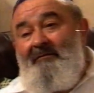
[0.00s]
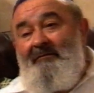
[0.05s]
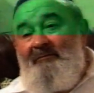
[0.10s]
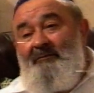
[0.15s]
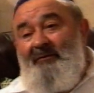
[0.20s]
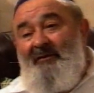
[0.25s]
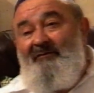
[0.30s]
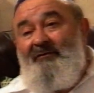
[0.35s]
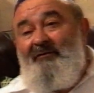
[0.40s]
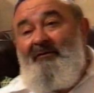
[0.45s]

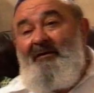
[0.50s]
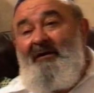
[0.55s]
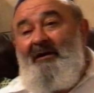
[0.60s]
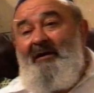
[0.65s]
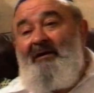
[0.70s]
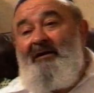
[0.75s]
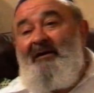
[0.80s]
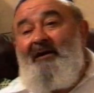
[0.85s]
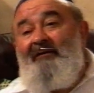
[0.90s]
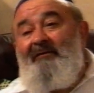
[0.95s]
before
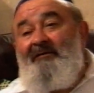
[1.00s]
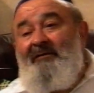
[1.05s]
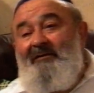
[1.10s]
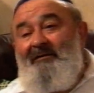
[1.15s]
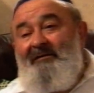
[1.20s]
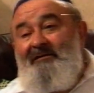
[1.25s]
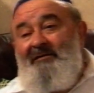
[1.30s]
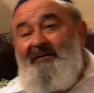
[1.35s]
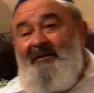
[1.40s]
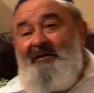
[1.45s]
I arrived in
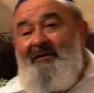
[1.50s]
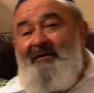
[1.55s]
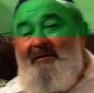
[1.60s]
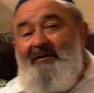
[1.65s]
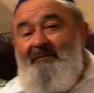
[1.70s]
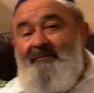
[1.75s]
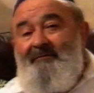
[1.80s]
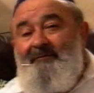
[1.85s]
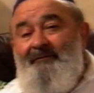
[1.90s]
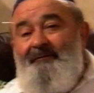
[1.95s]

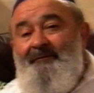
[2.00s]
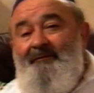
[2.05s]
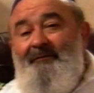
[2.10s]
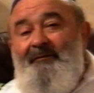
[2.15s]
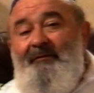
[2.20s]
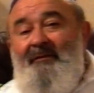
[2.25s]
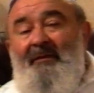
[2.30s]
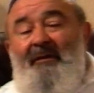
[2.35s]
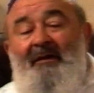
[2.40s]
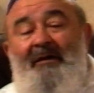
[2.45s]
Australia.
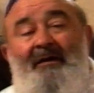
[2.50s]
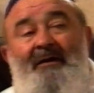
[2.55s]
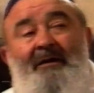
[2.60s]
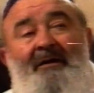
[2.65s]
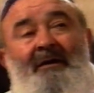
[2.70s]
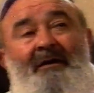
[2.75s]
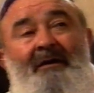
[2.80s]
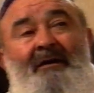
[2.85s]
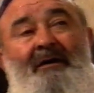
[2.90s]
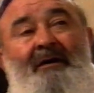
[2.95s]

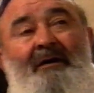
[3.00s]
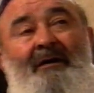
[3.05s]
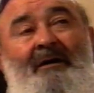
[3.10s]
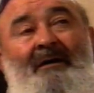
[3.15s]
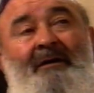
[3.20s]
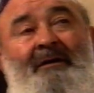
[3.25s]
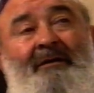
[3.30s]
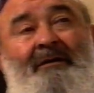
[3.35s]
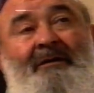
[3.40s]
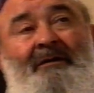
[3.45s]

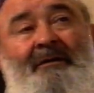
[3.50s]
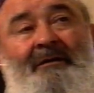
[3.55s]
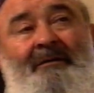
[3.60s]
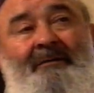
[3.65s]
And